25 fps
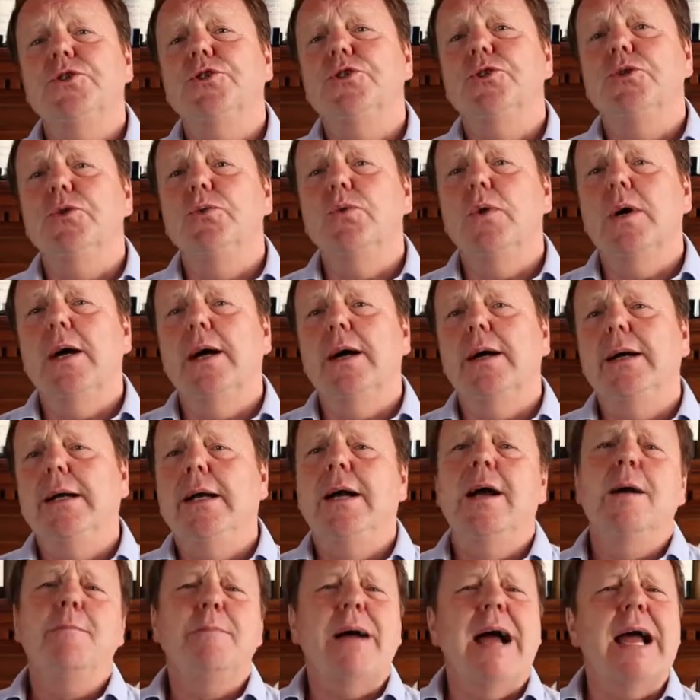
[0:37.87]
to
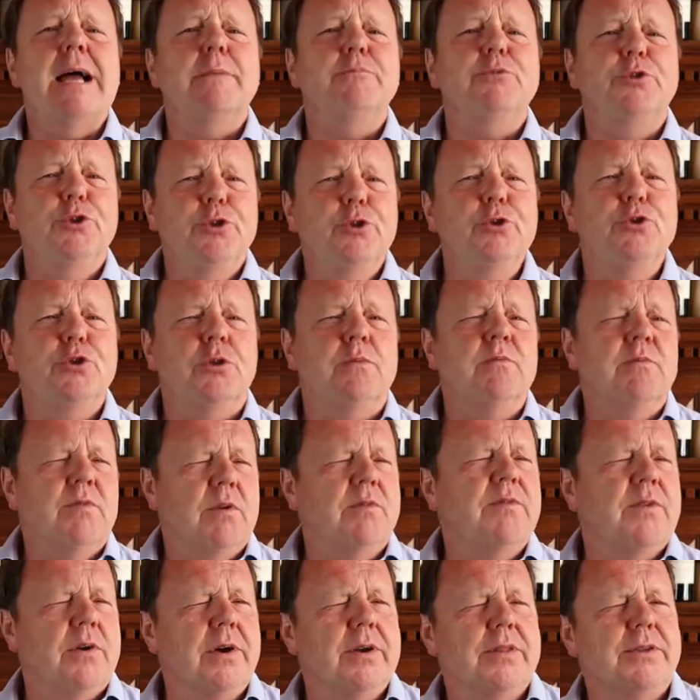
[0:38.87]
perhaps use them
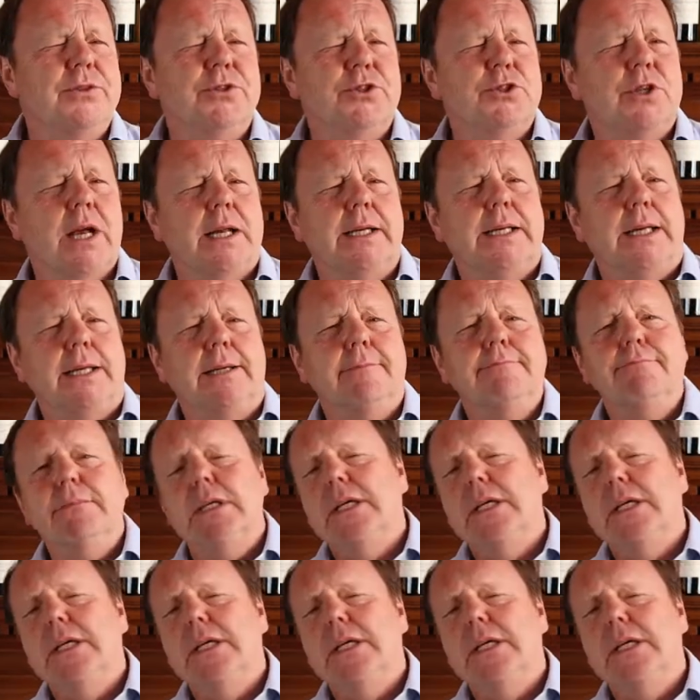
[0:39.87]
for further study.